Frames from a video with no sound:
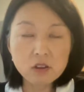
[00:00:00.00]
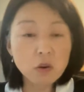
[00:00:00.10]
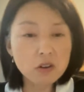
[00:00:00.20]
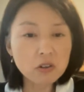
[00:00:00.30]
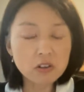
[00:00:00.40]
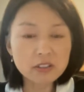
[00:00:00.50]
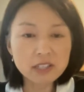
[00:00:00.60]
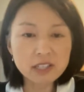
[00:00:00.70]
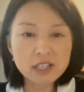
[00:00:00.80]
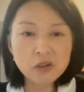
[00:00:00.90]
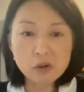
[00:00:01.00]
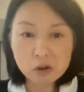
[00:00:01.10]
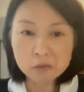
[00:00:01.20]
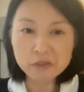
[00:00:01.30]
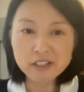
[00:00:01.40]
Korngold
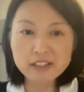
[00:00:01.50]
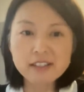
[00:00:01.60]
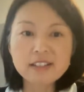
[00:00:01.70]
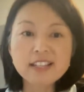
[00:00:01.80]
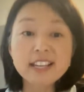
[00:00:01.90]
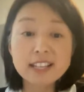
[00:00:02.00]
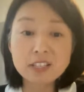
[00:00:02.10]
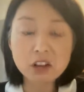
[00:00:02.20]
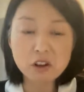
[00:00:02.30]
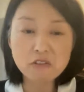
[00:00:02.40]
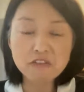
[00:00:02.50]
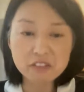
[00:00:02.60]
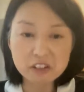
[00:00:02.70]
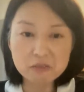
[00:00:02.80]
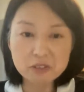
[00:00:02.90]
incorporated his own
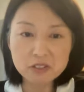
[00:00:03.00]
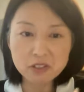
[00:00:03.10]
film